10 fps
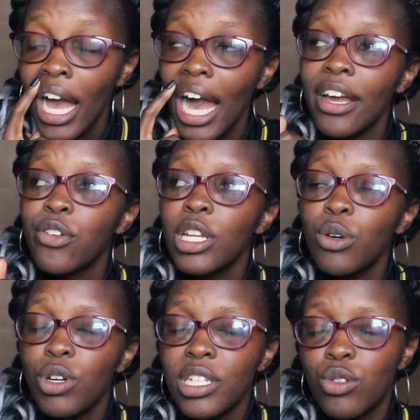I really
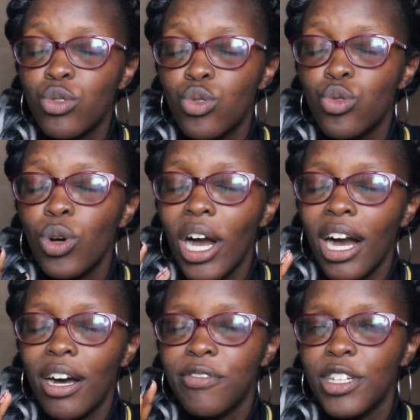wanted to do
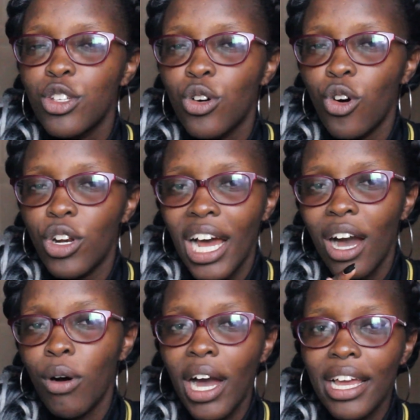a video on
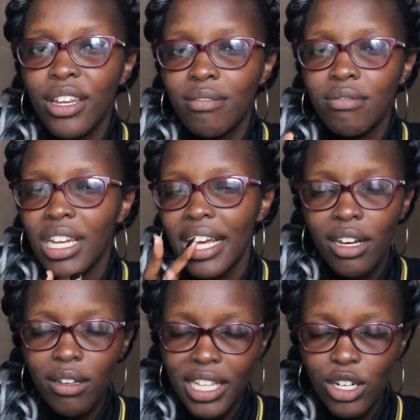how I like
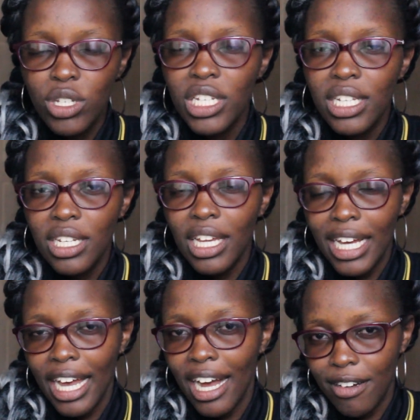the routine I
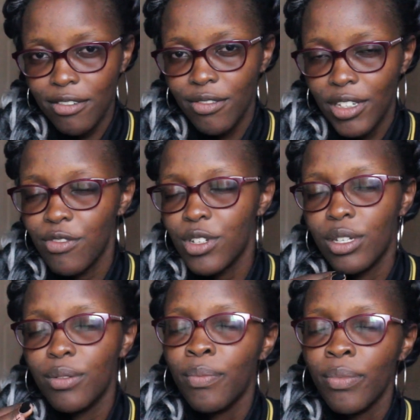have
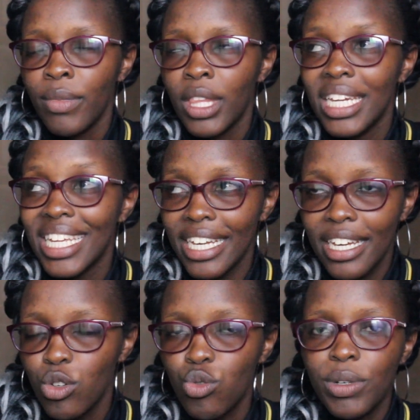every day
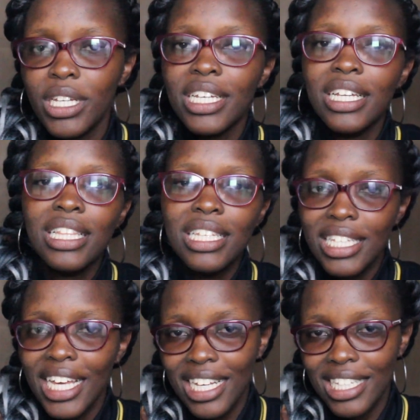to maintain this
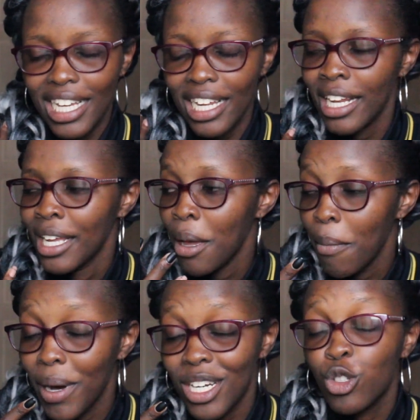hairstyle,
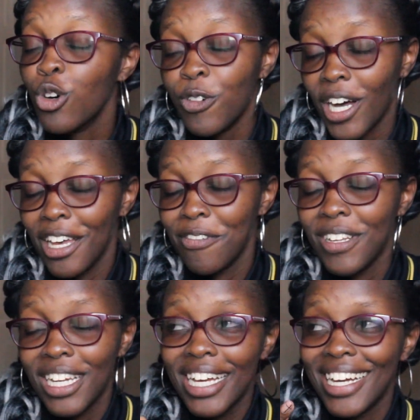but so far I feel
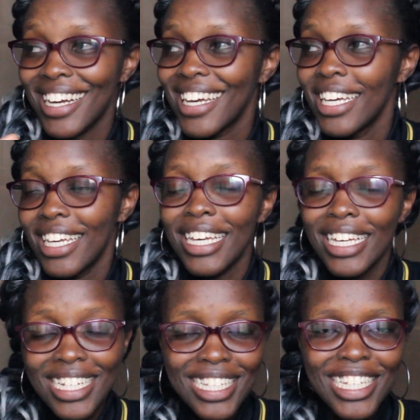like, hey,
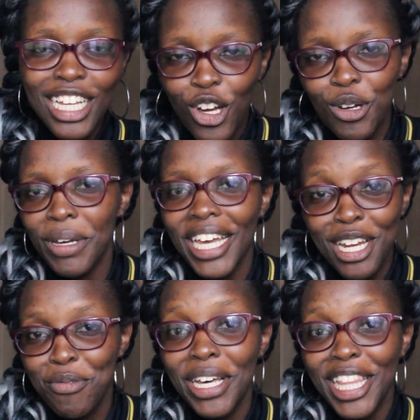it is still on my
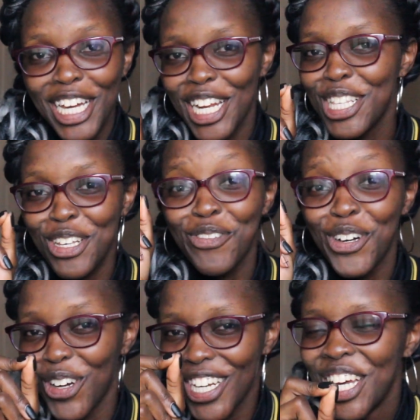head by the grace of God.